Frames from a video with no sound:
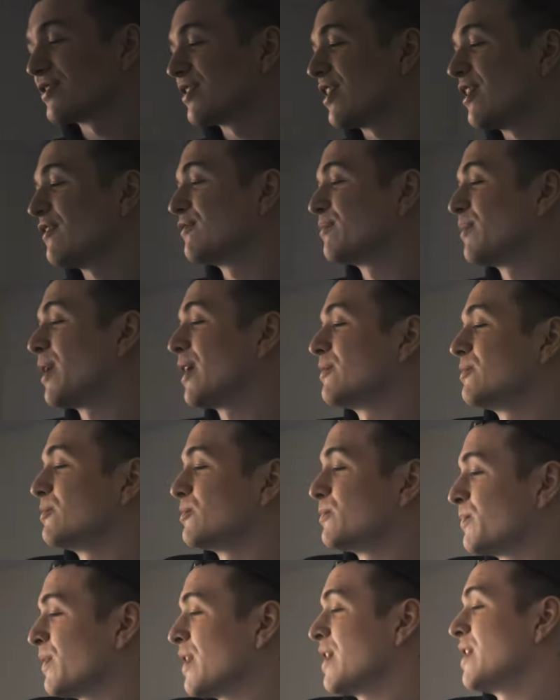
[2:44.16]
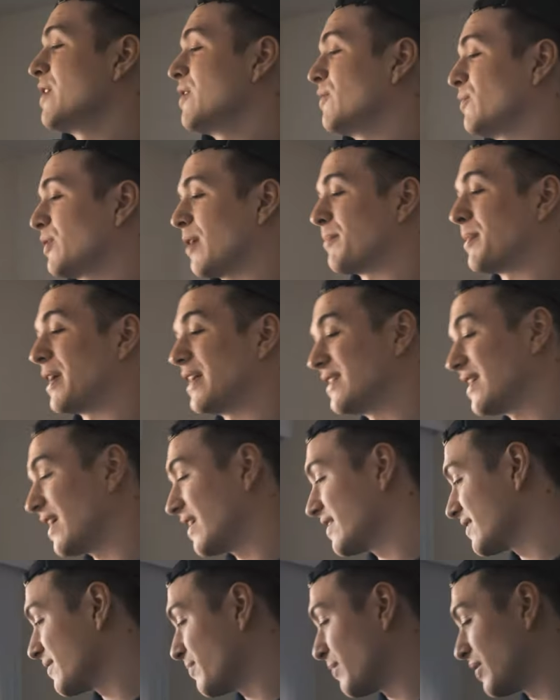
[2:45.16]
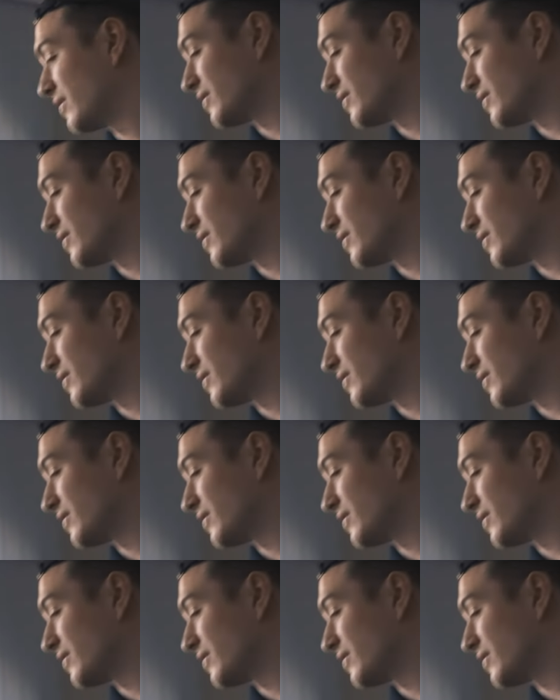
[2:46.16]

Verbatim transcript: us off in my room, we got my desk, my